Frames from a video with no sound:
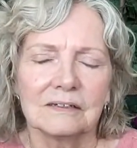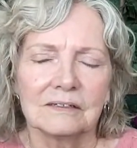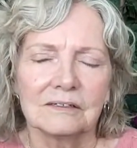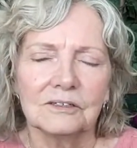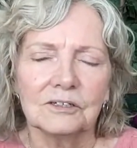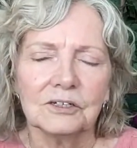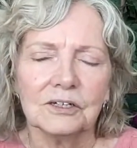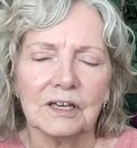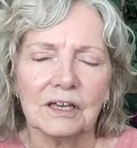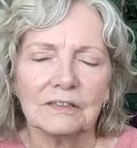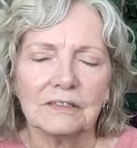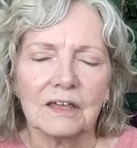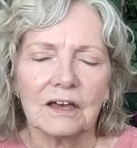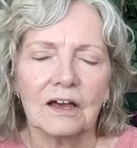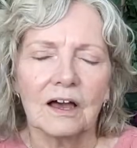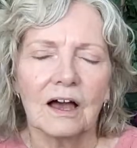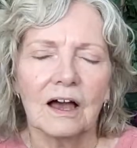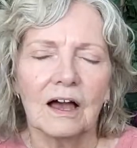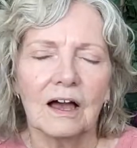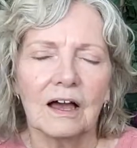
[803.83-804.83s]
Look at the
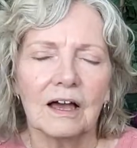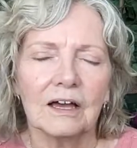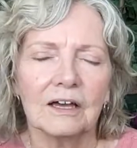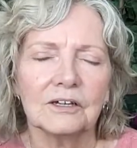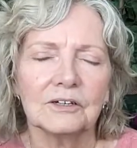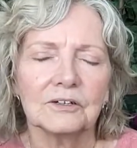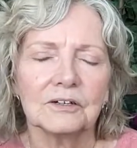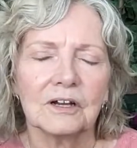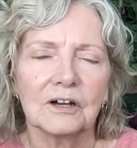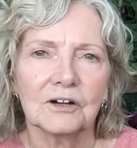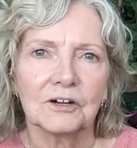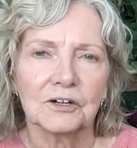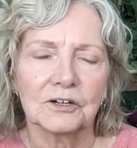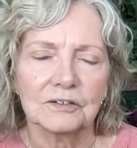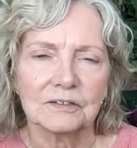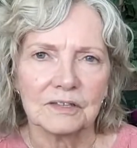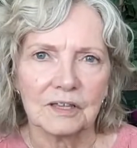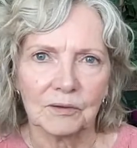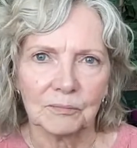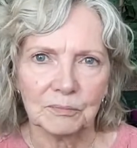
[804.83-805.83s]
higher
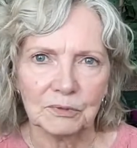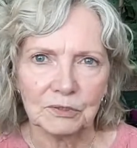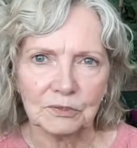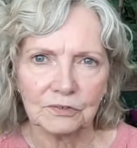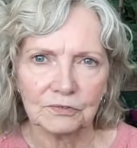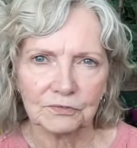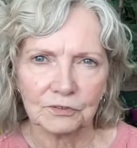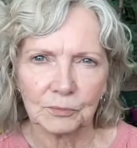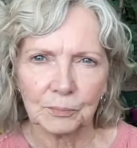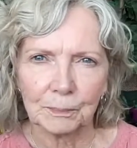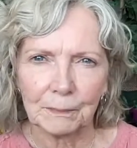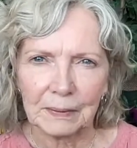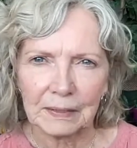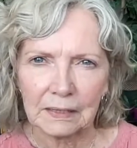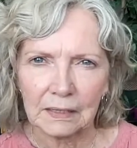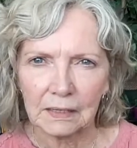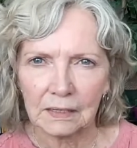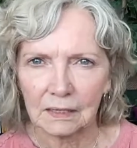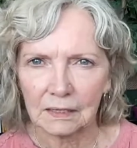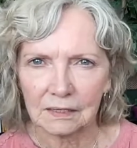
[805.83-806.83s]
heart, that beautiful
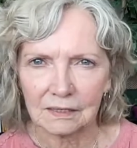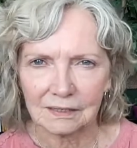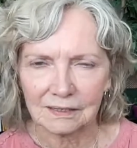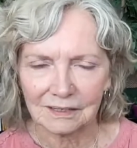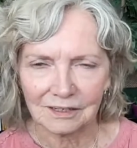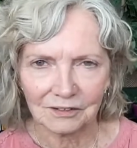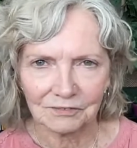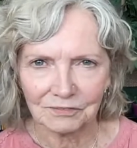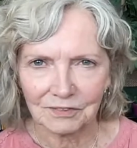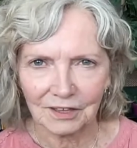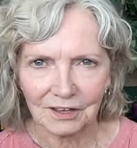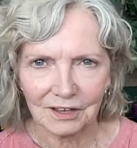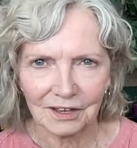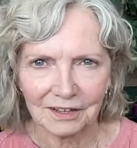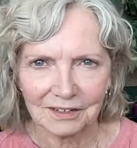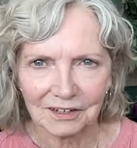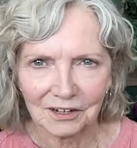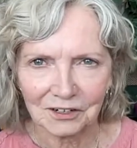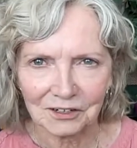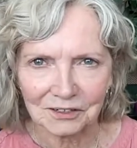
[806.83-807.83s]
pink of the
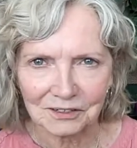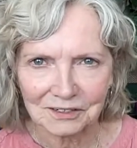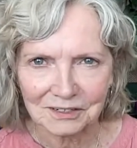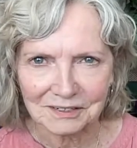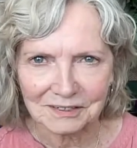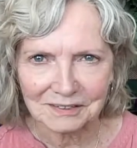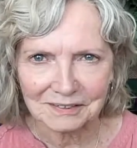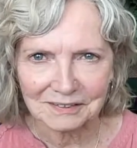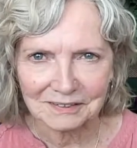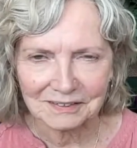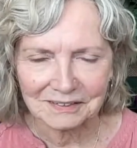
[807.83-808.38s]
high heart,